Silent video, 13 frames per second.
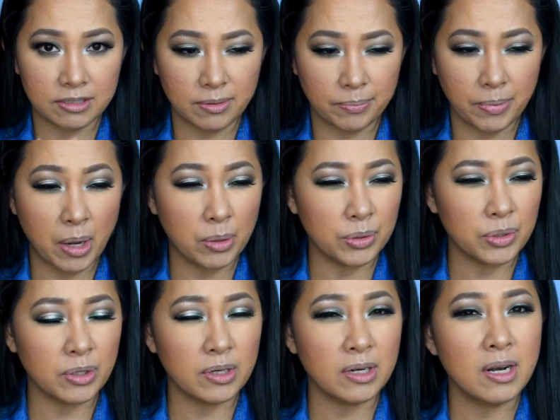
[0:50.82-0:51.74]
a
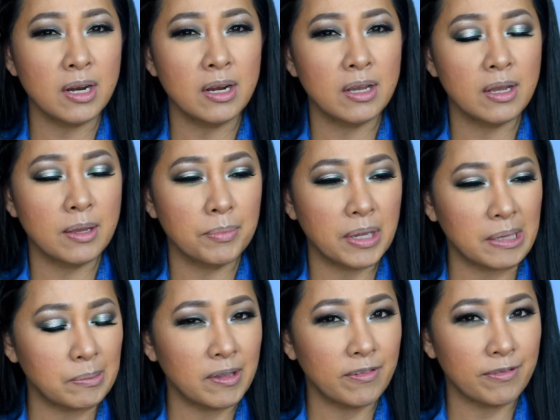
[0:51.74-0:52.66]
powder,
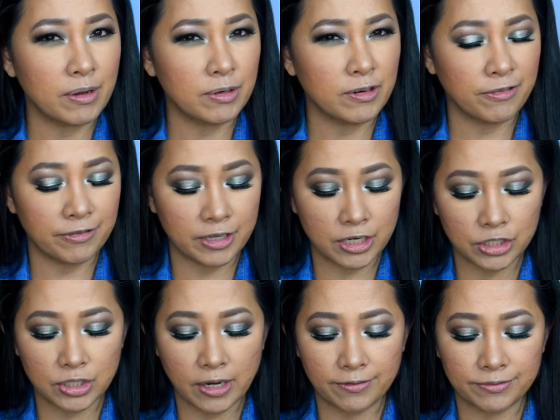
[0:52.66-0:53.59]
maybe powder
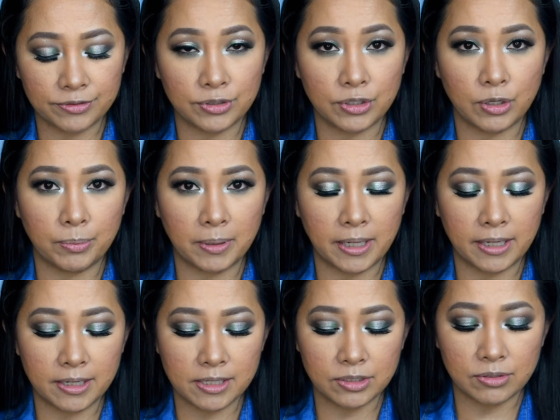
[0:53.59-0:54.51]
finish after you
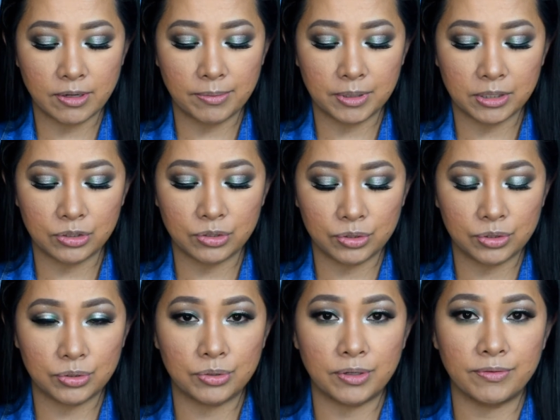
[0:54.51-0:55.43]
applied it. So I'm not
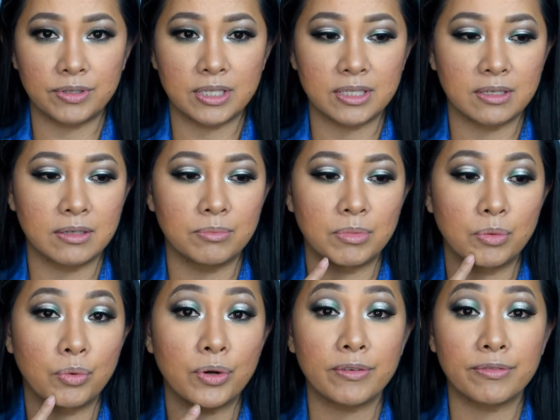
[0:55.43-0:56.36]
sure if this is gonna be
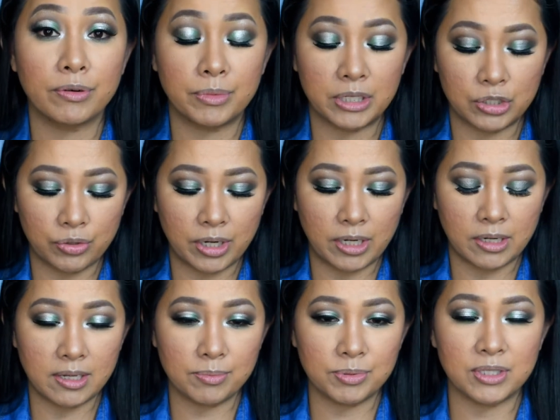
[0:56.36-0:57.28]
work for my dry
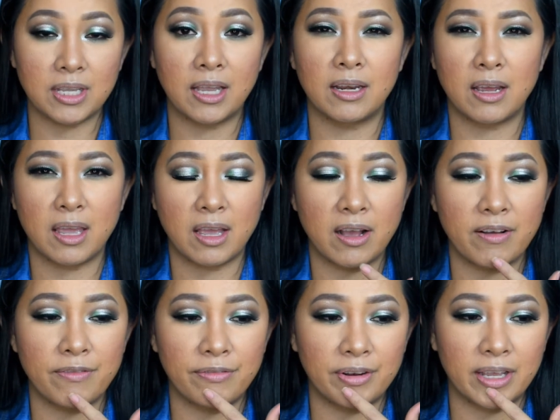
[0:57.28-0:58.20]
lips, and I
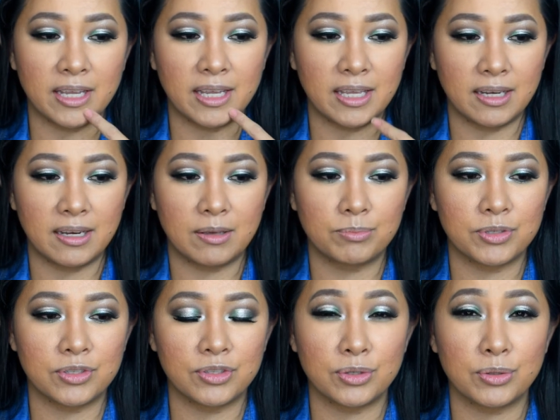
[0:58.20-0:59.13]
have flaky
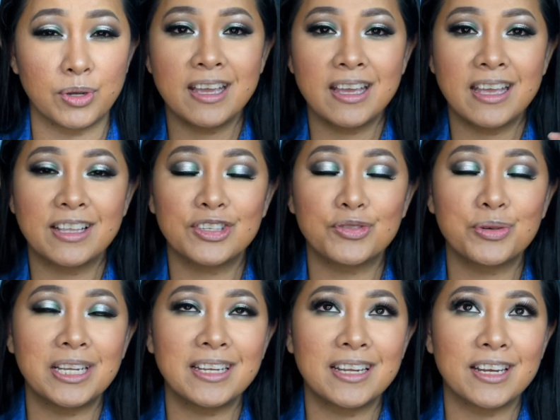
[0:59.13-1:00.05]
lips too. It's
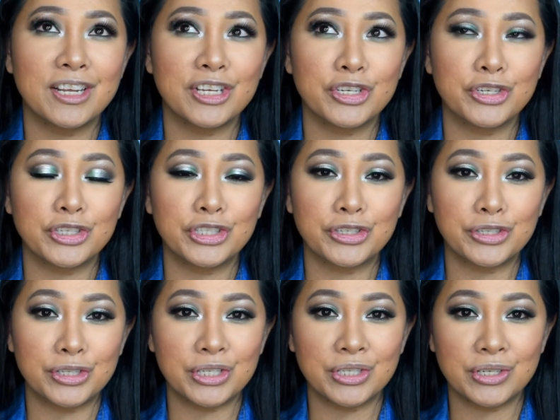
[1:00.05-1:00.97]
really not a good
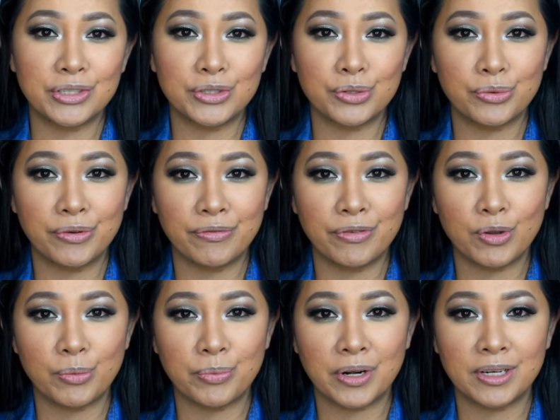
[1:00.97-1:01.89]
condition to review
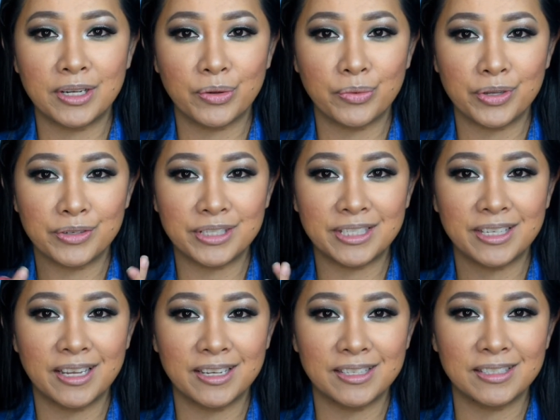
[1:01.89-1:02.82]
a product when your
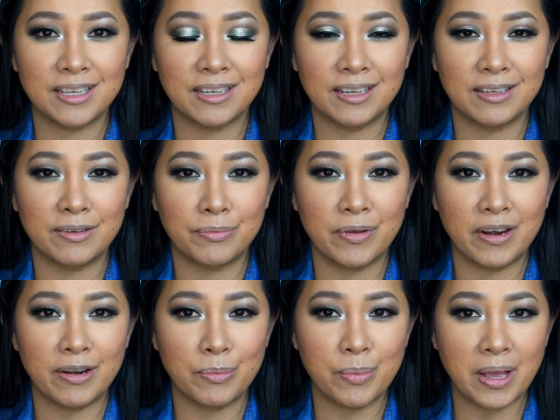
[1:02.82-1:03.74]
skin is not in a
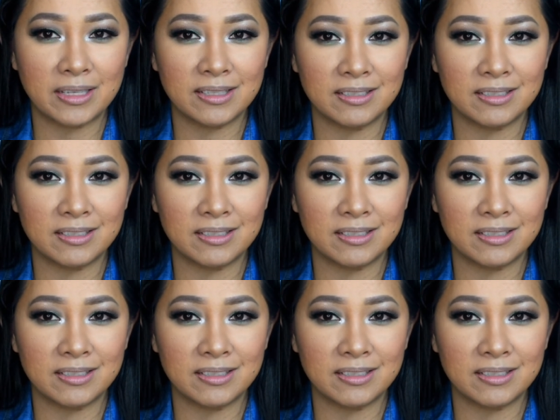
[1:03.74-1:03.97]
very best